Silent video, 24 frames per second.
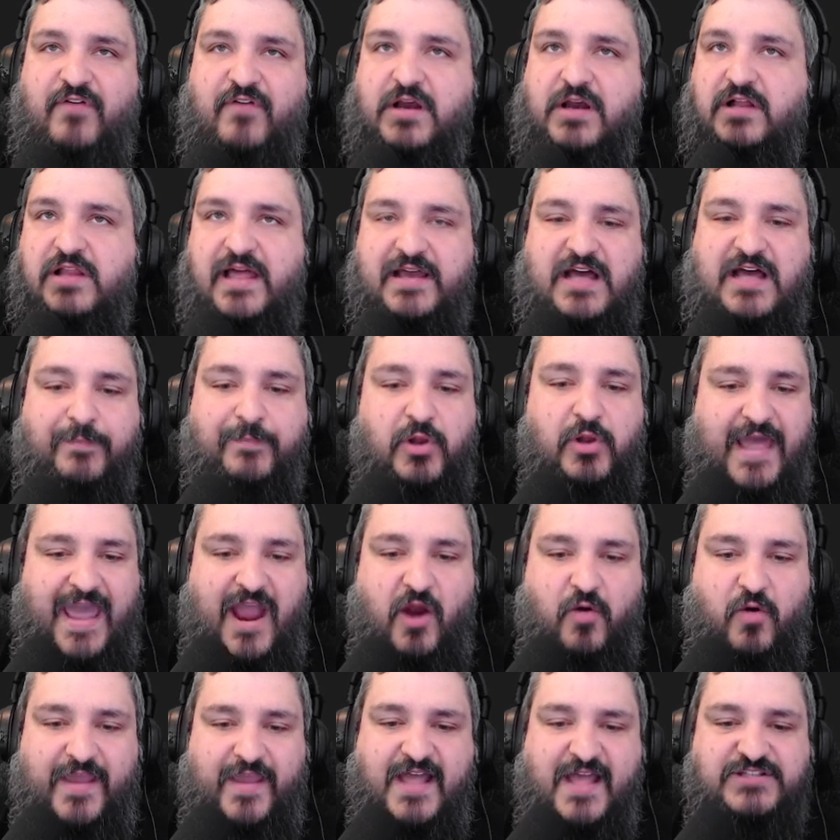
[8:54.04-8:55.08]
clickable
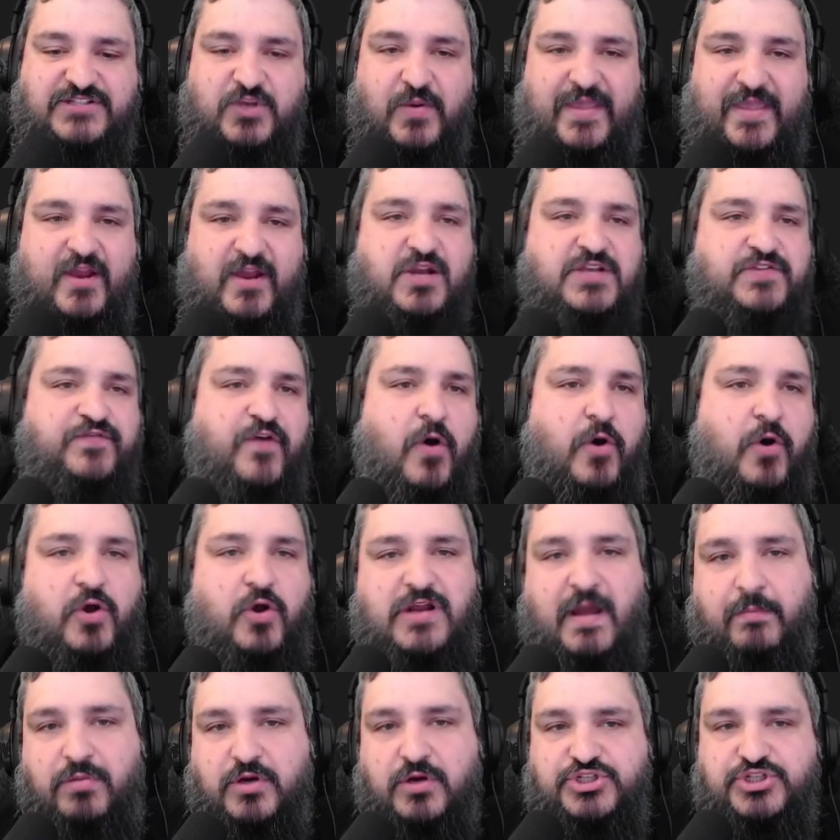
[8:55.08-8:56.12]
area. So here's photo
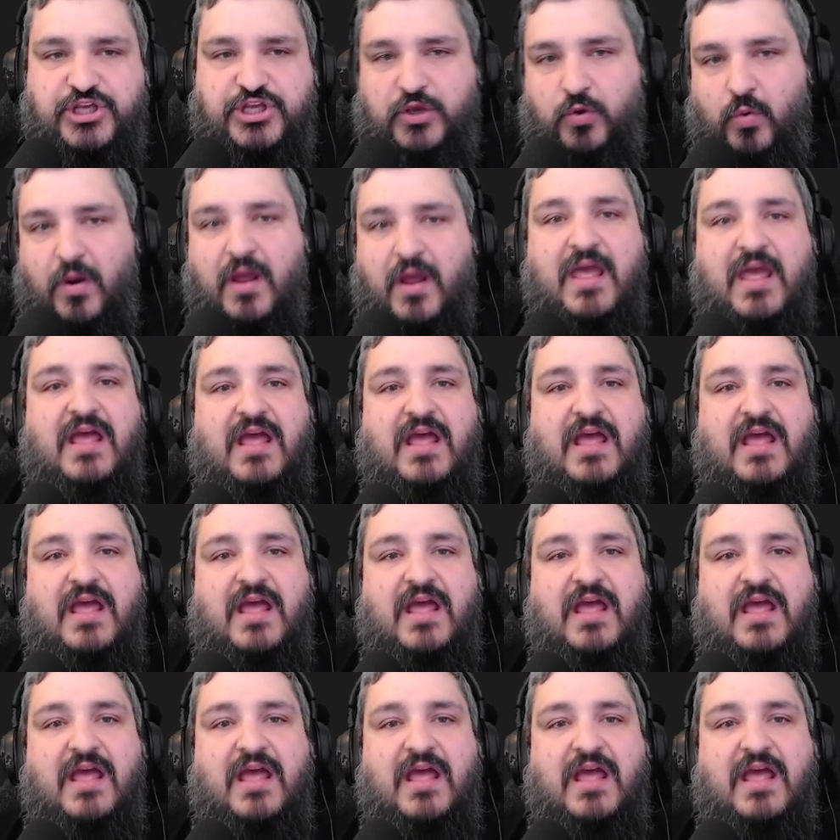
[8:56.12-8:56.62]
number 2.